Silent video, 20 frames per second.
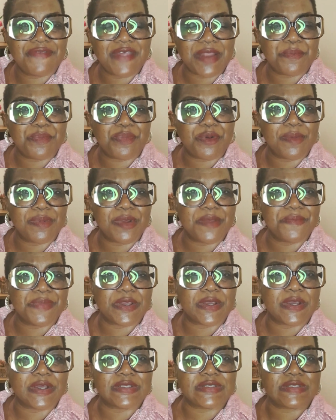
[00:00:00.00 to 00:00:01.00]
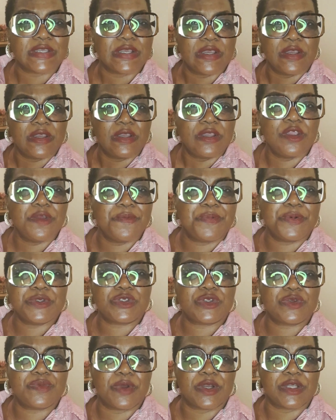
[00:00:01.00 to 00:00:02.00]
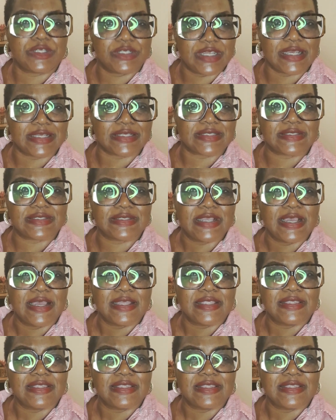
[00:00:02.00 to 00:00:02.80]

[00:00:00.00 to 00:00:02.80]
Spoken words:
that problem because You put too much, yes.